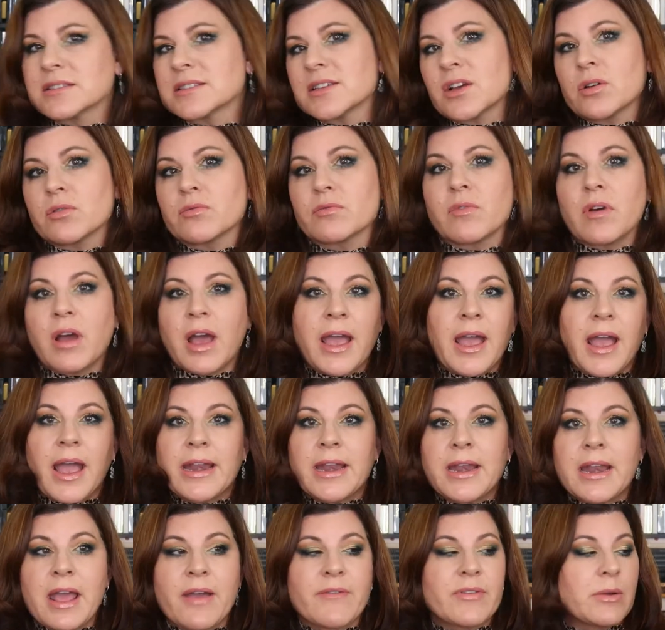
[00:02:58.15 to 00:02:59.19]
So I, I
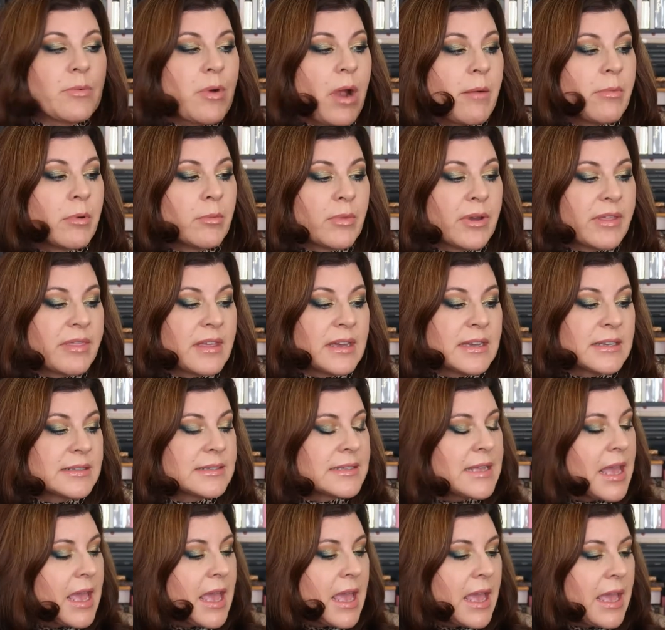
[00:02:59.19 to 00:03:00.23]
didn't have any problem with this.